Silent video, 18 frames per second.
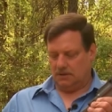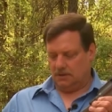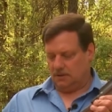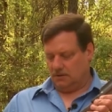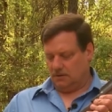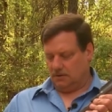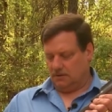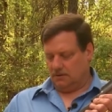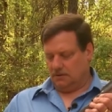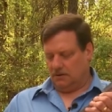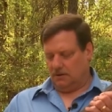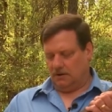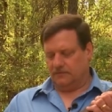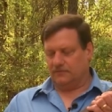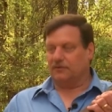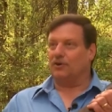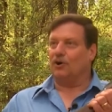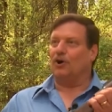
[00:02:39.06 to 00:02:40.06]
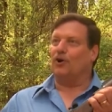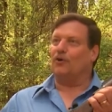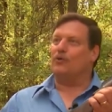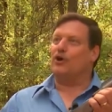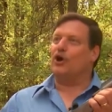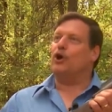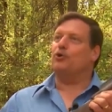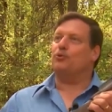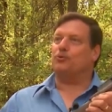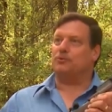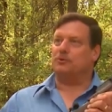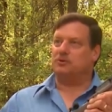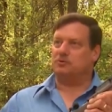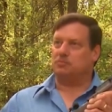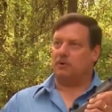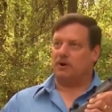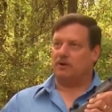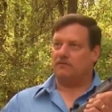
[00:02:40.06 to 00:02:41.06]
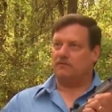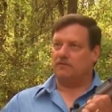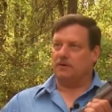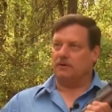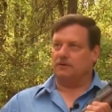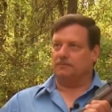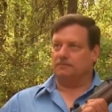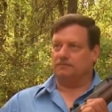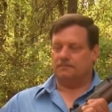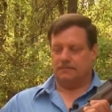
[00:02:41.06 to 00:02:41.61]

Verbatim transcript: David Stishon is the U.S. Army infantry